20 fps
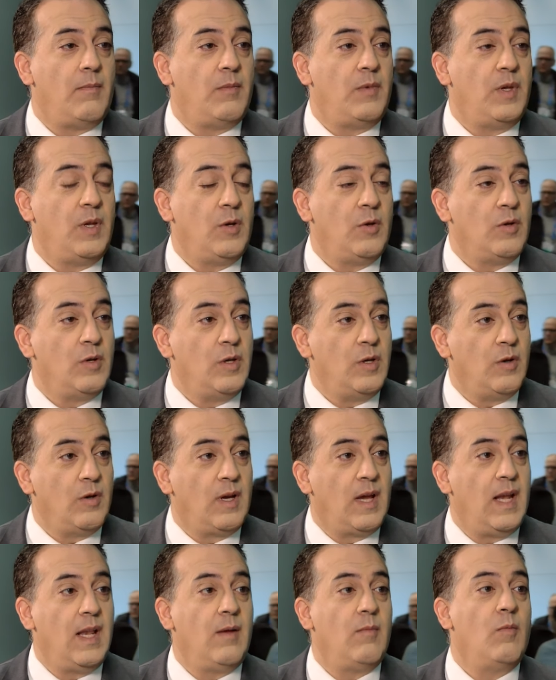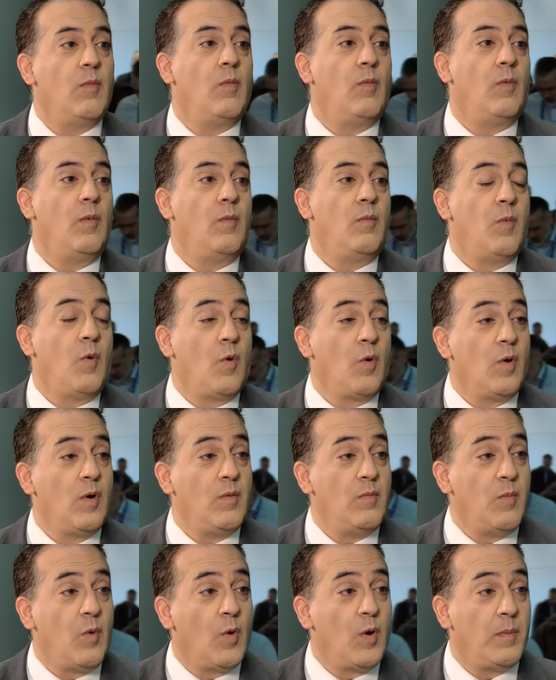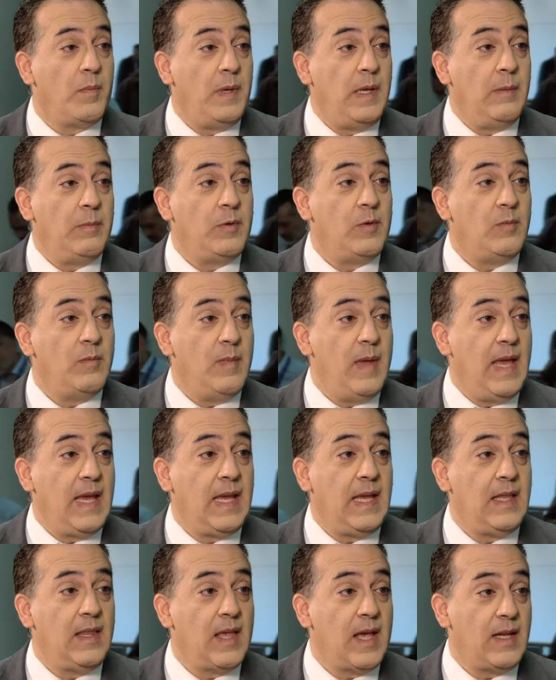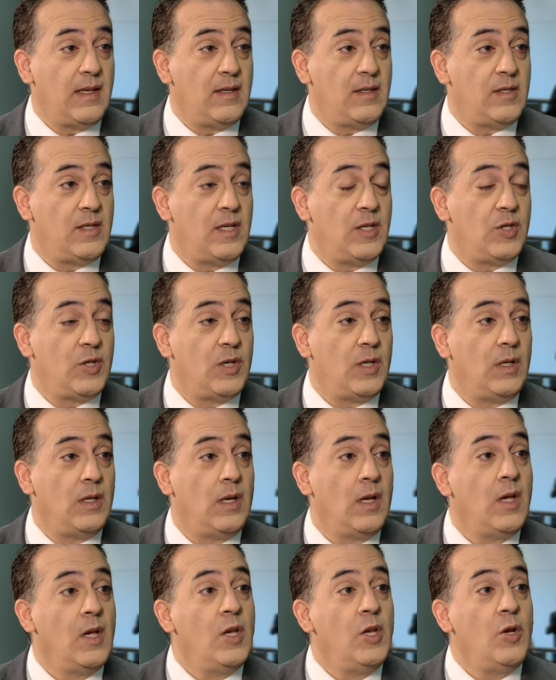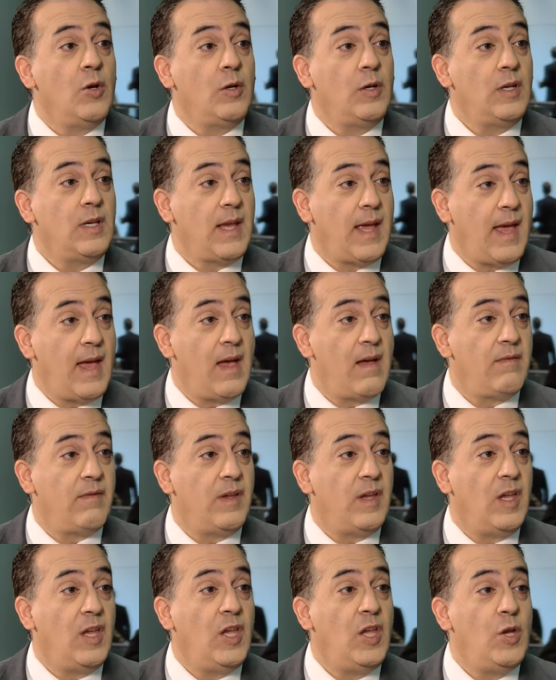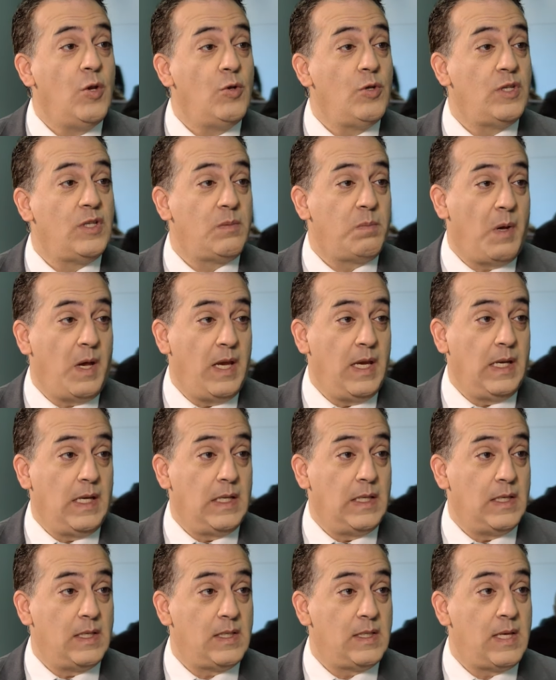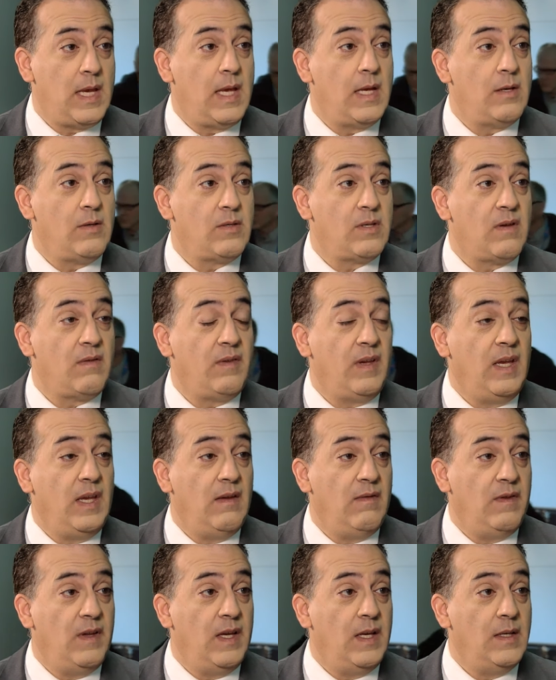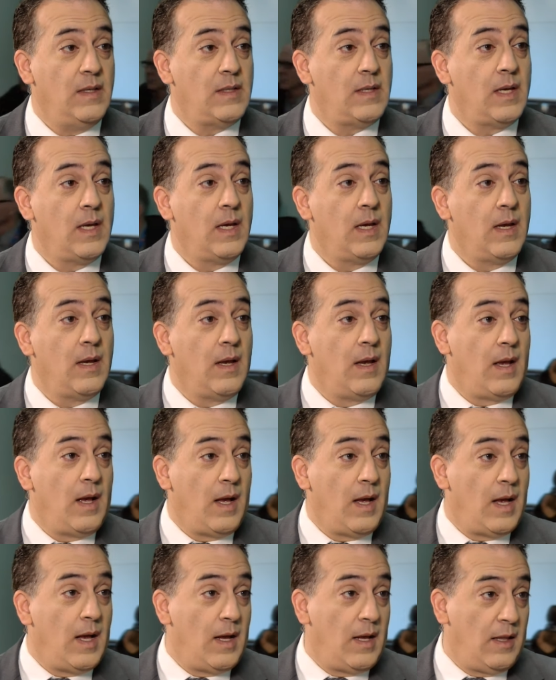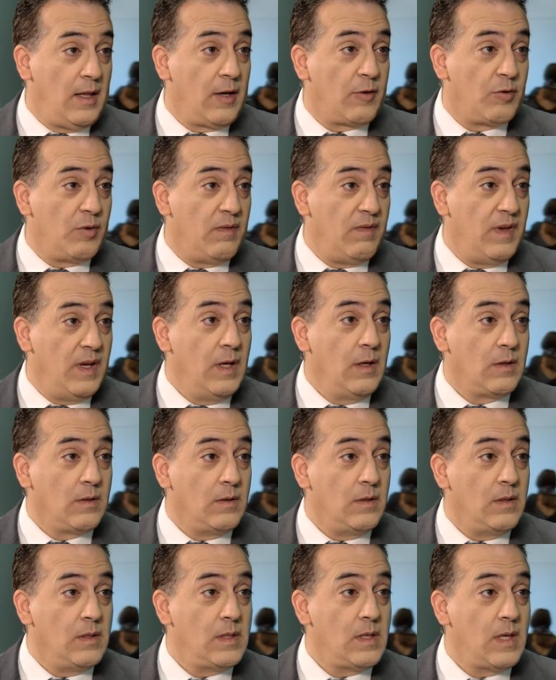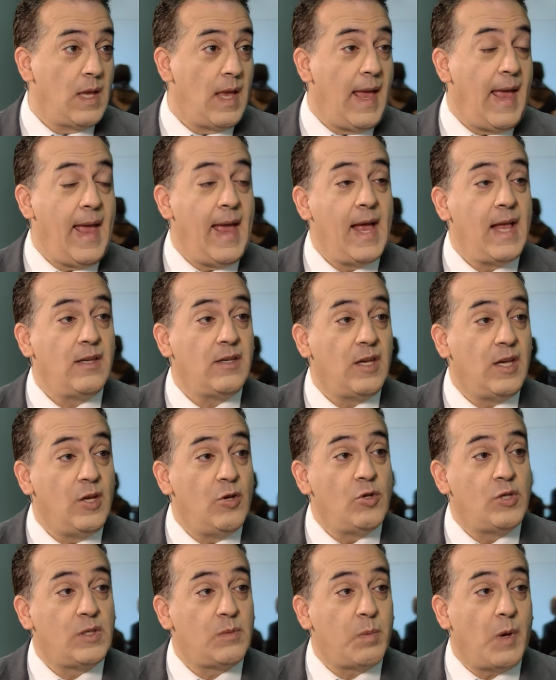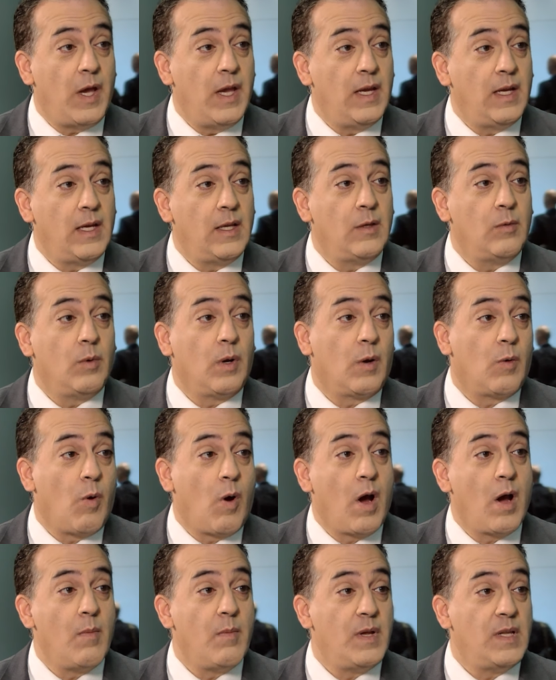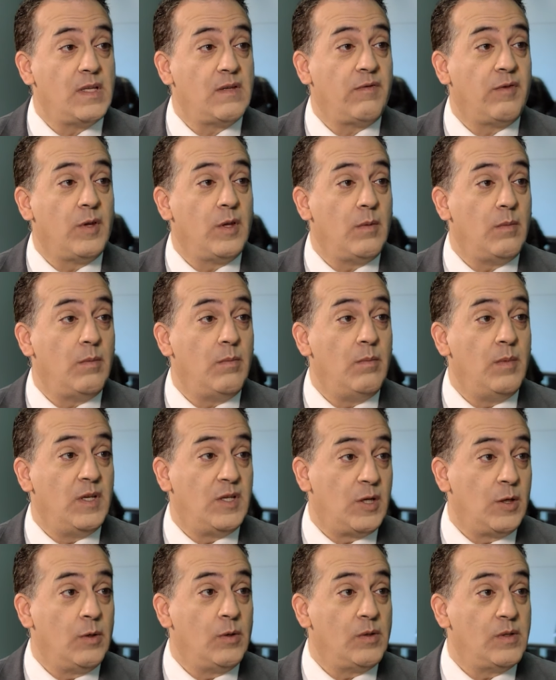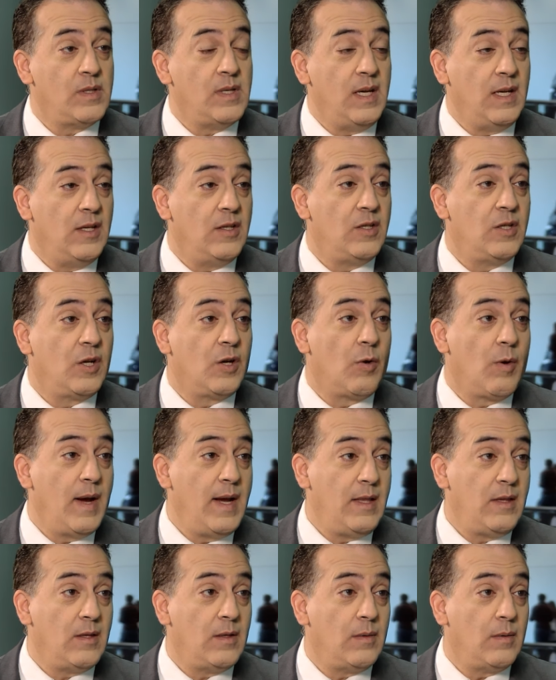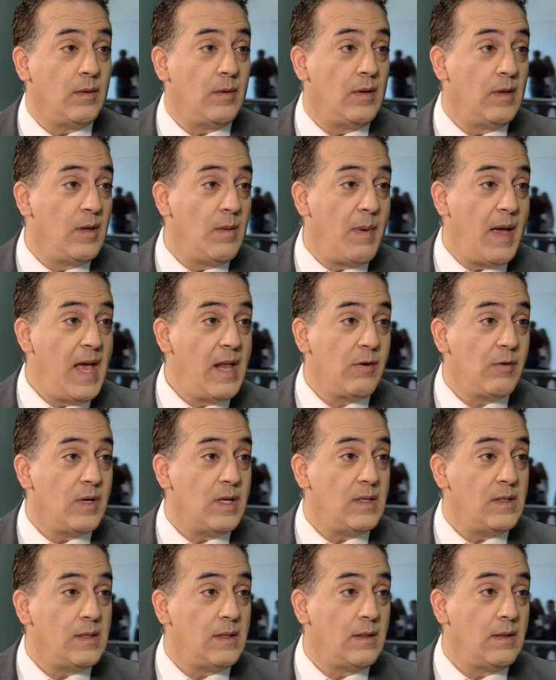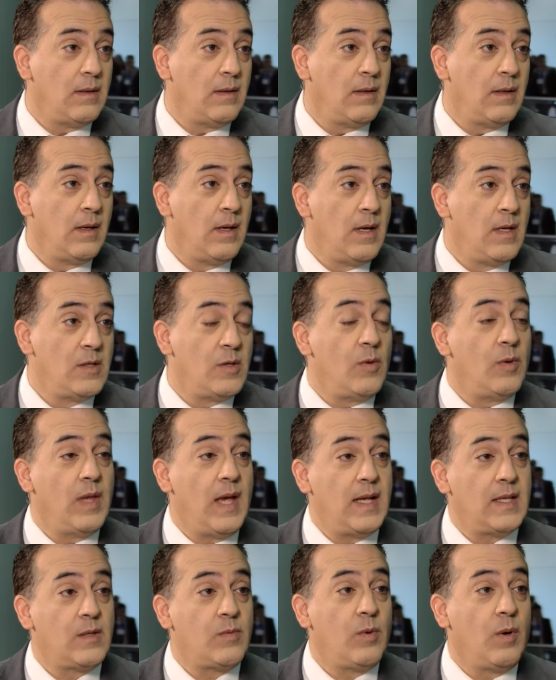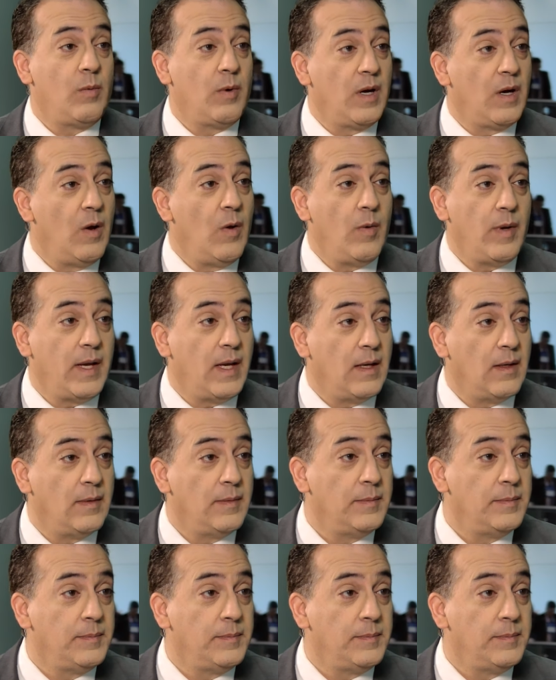you're getting more and more people making that decision, you're going to have a huge spike in the sales of EVs, electric vehicles, and a huge spike in the requirements for the materials needed to create the batteries. So that's where we're going.